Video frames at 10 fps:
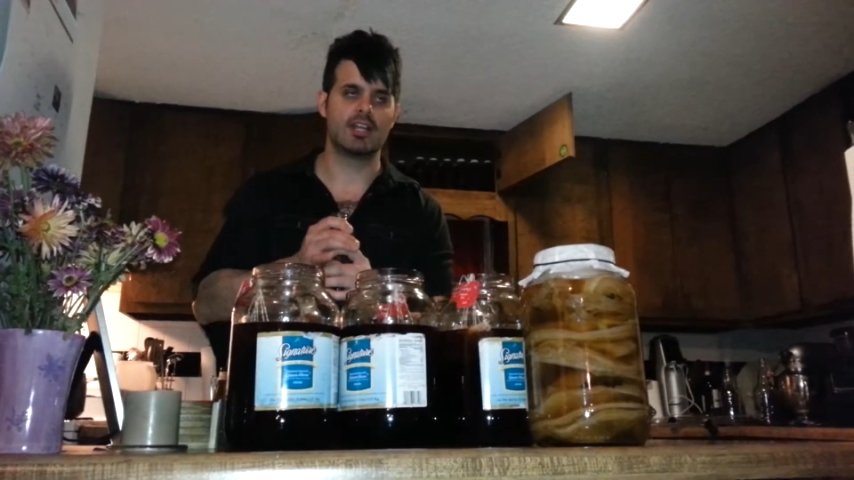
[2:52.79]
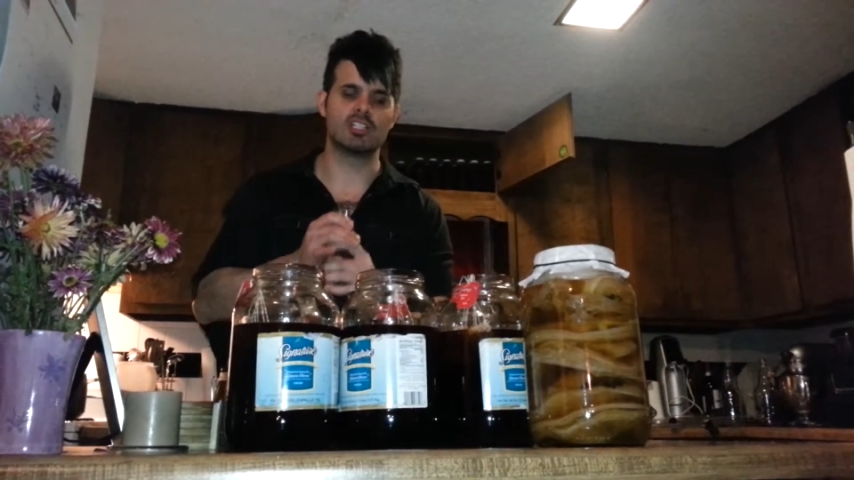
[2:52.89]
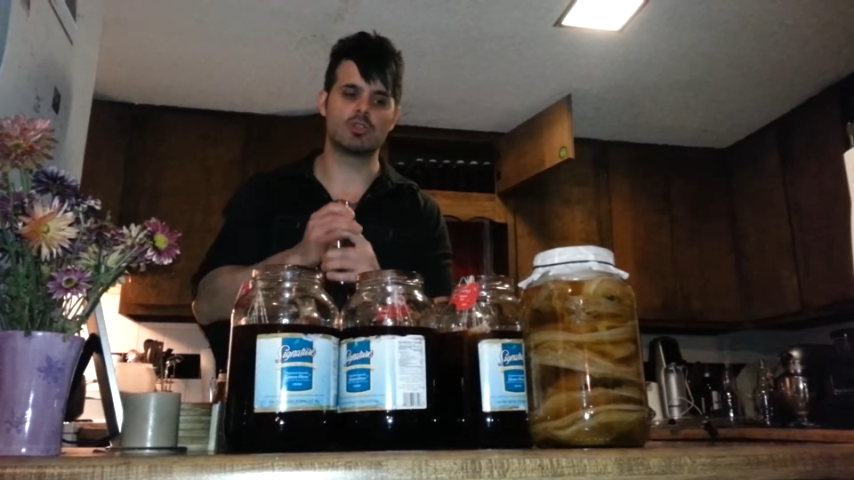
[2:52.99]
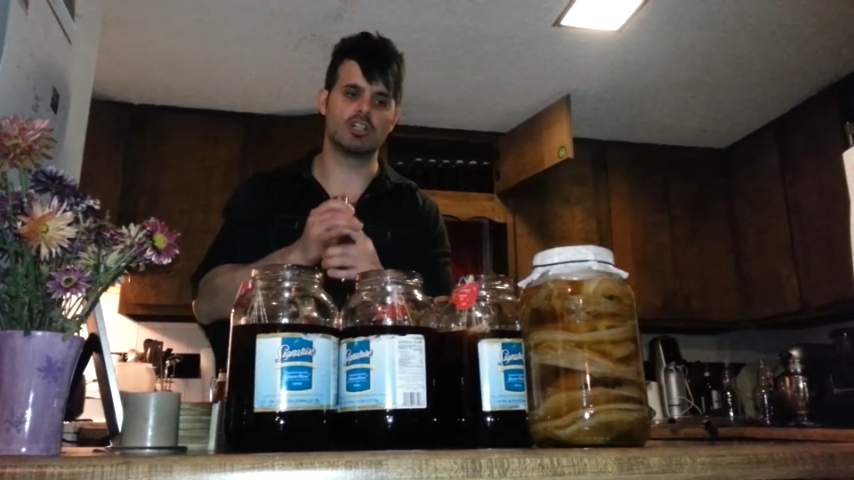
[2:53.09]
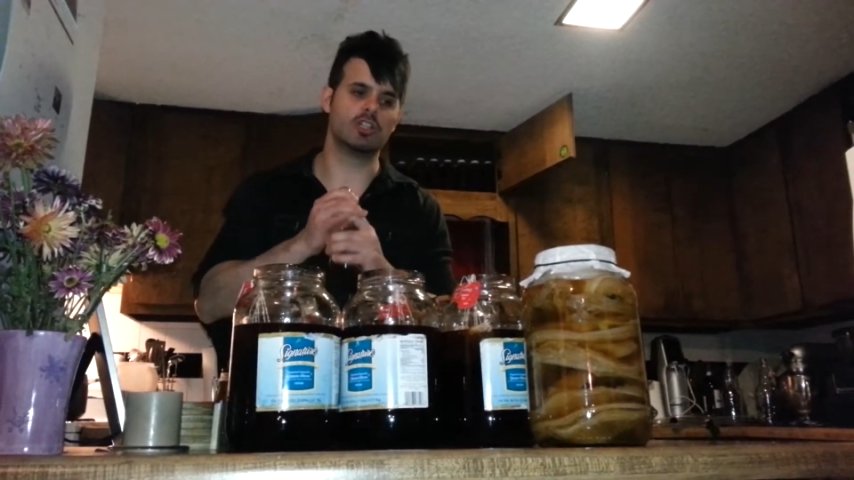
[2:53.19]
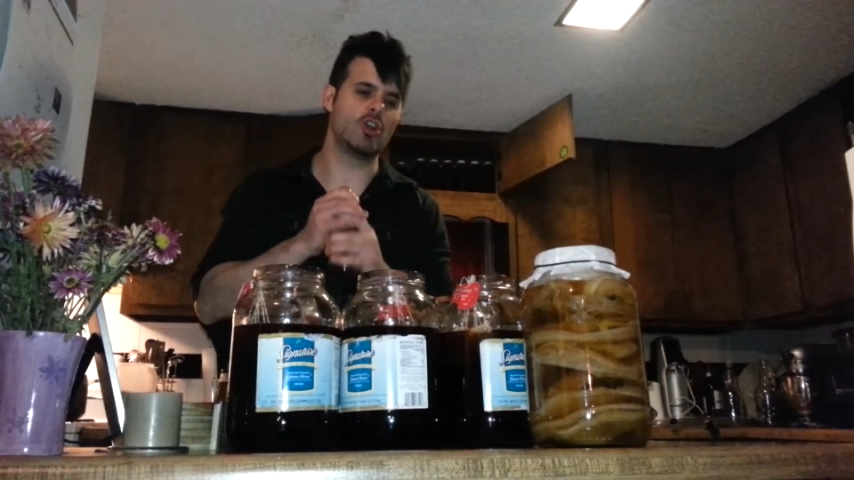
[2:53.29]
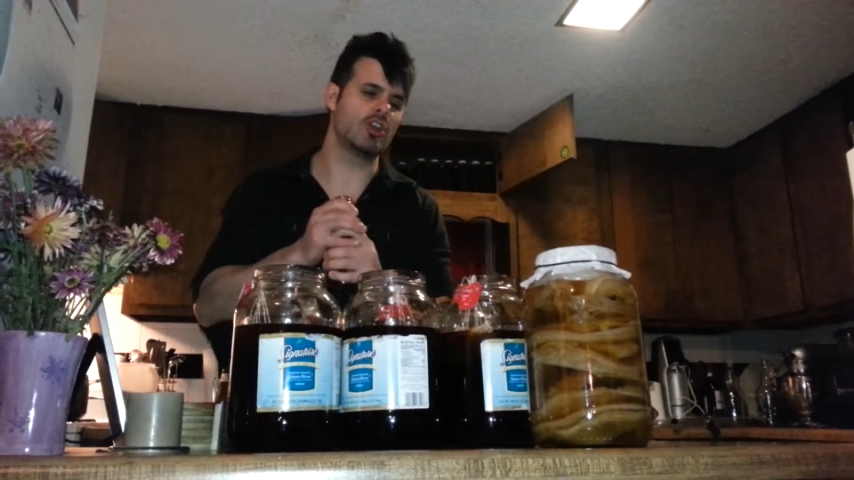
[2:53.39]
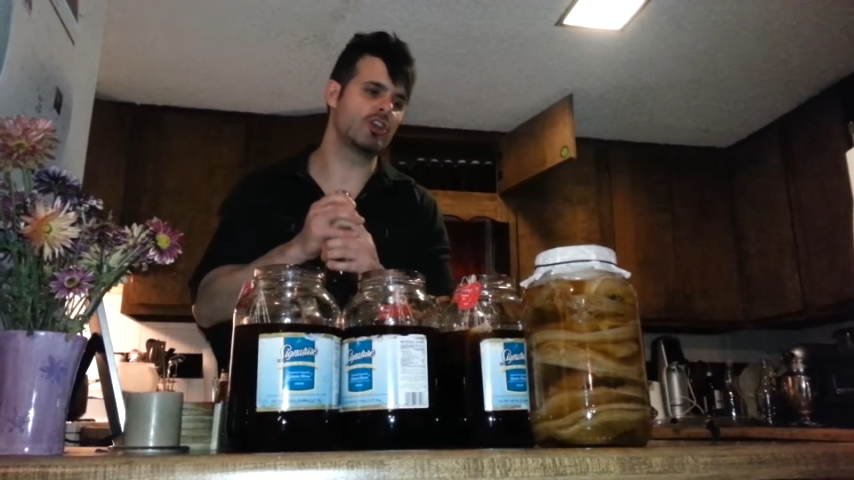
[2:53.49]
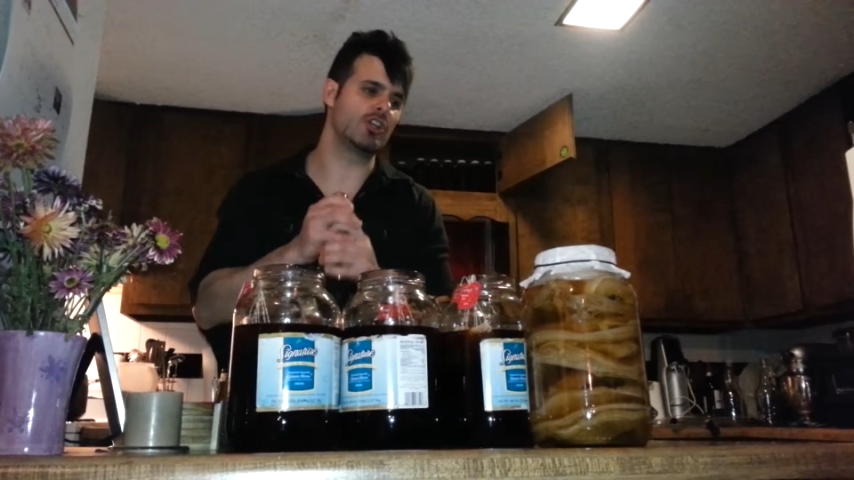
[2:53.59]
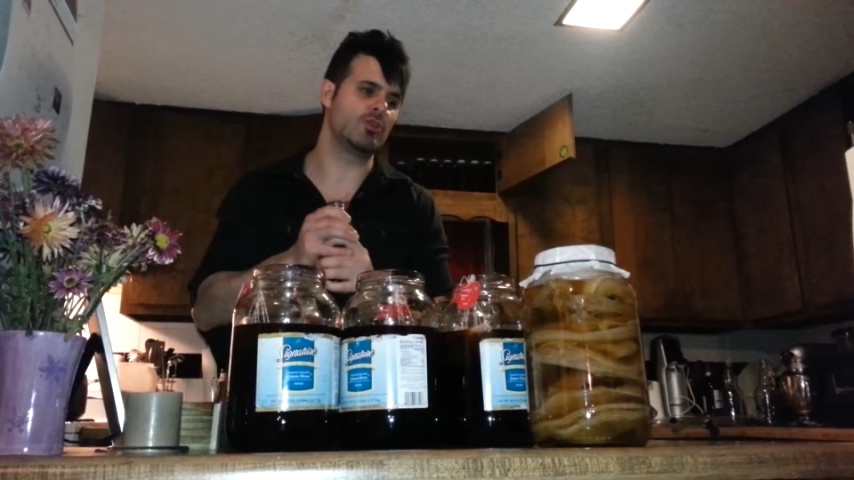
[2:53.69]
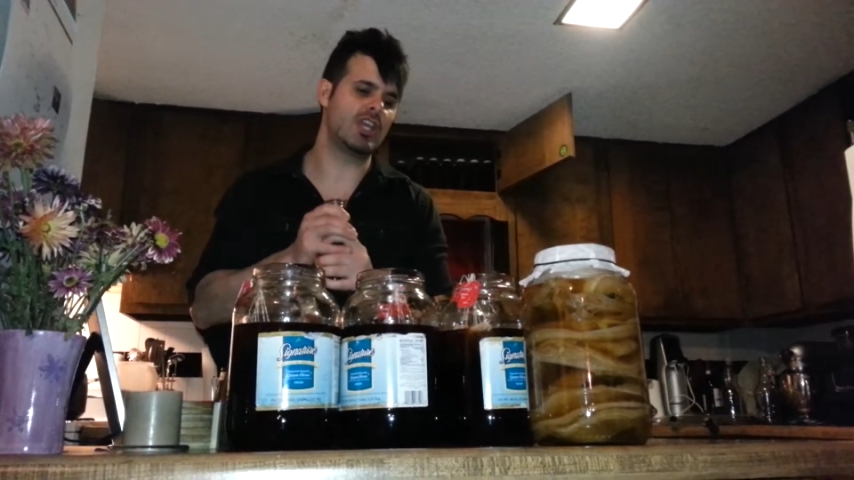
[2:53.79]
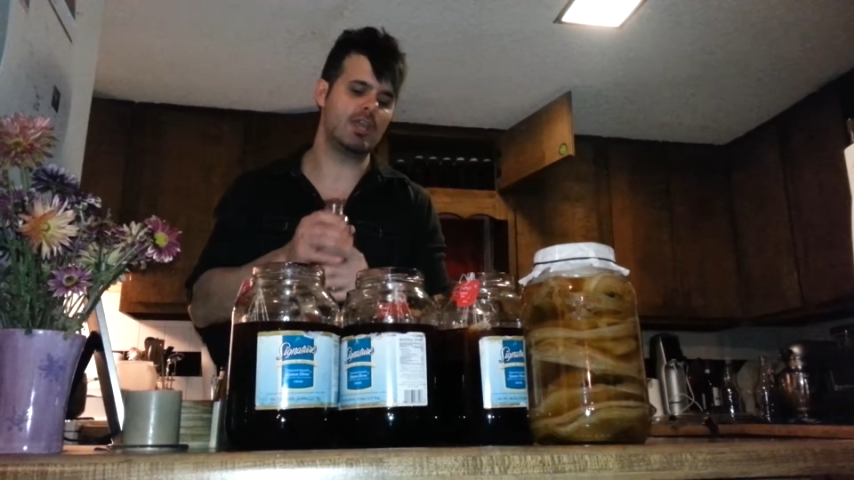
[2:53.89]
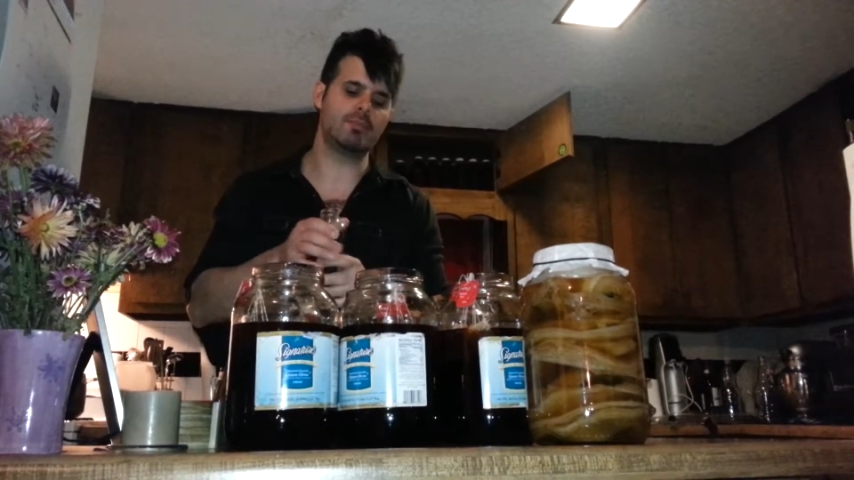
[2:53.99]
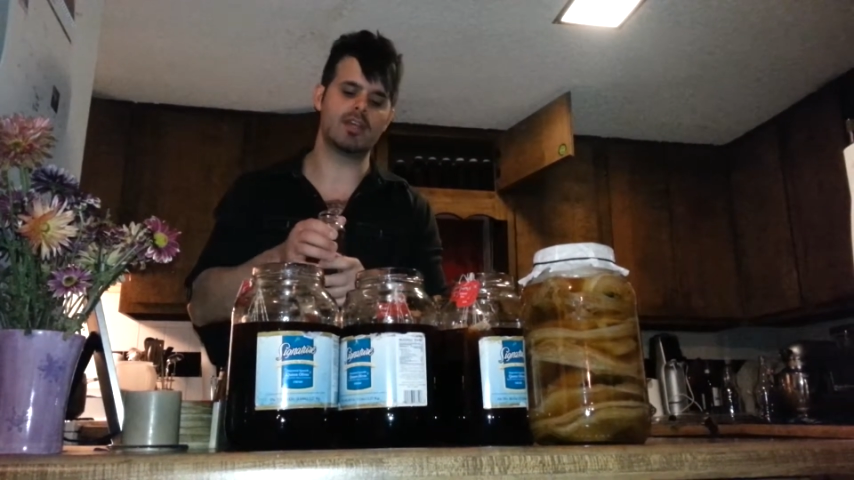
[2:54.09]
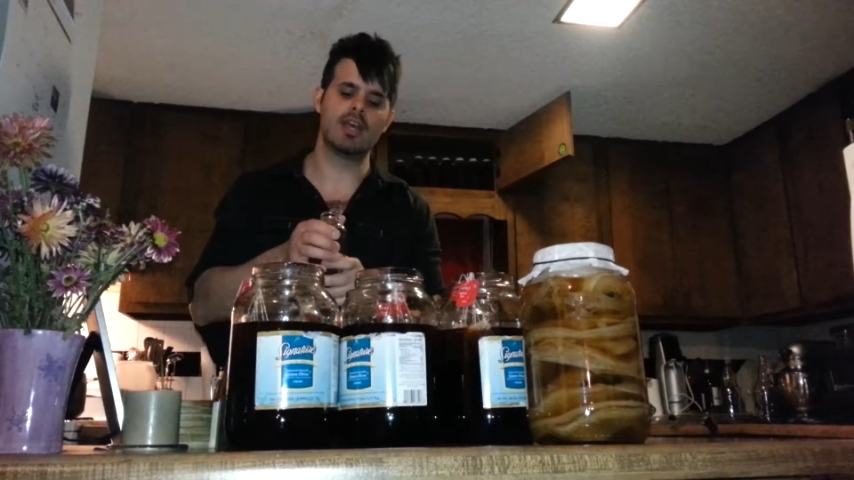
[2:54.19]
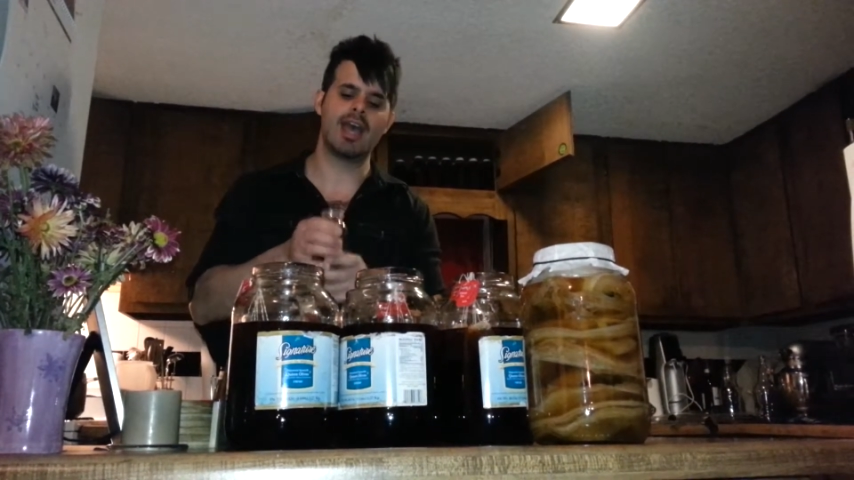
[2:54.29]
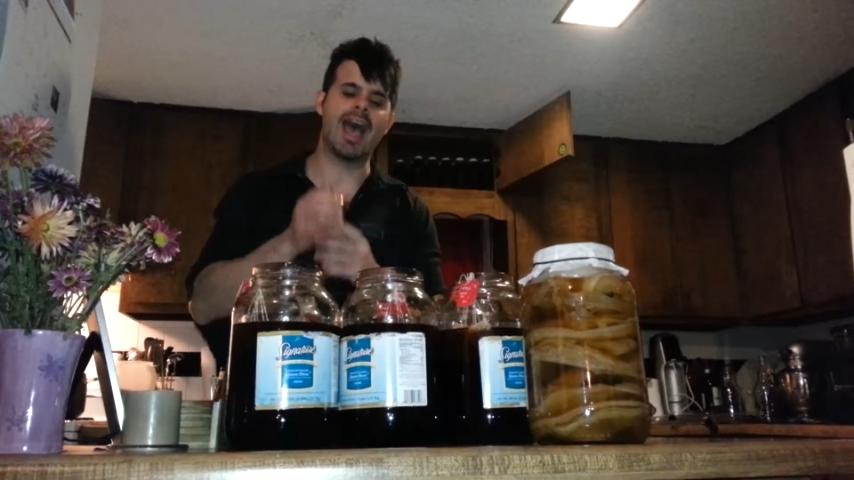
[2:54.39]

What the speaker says: And so the longer you keep it